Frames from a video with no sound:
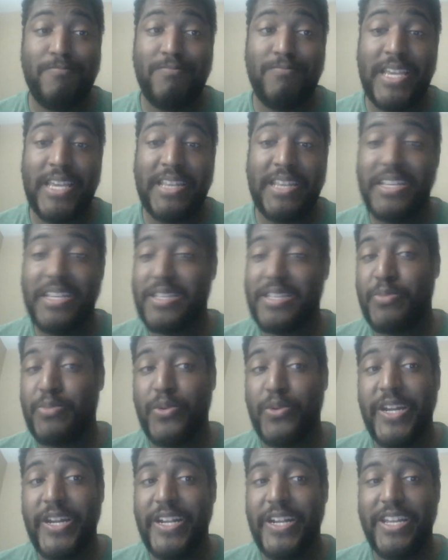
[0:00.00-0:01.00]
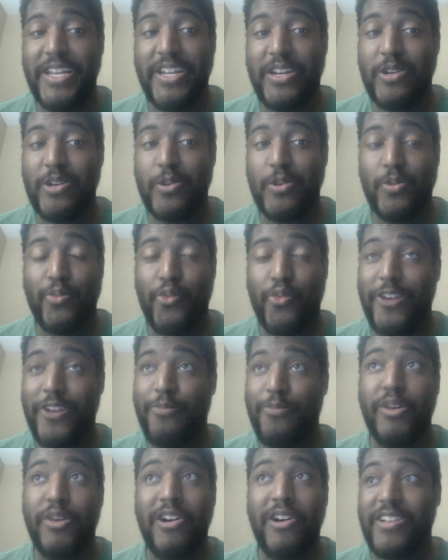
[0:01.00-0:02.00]
at this point, you know,
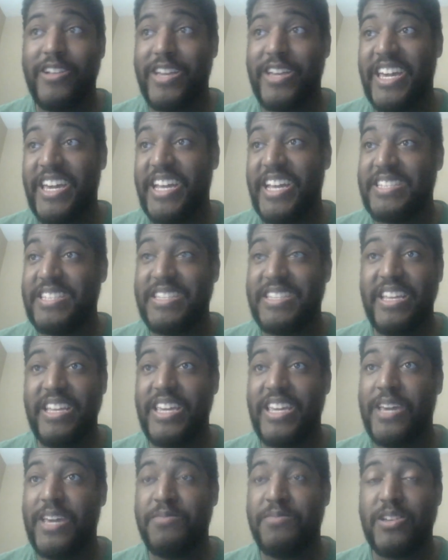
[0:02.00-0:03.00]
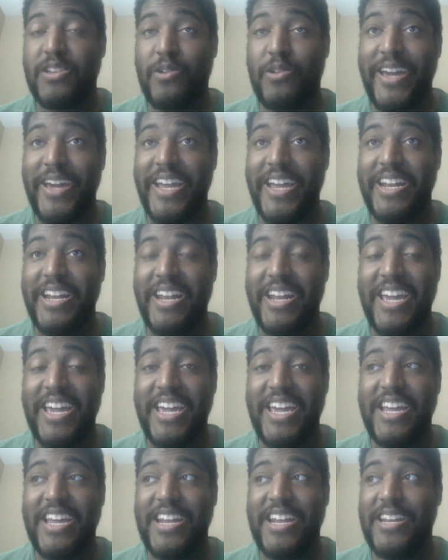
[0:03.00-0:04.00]
ref ball and Kansas City games go hand in
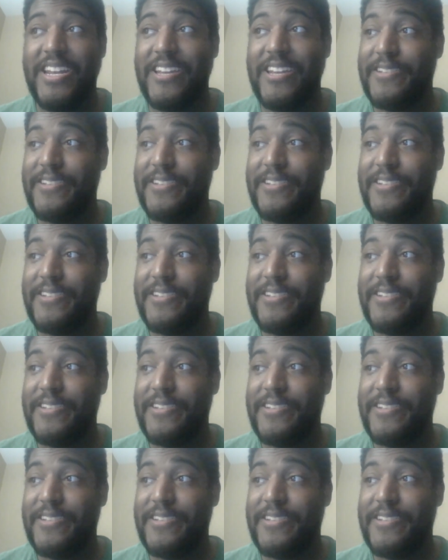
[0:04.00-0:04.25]
hand.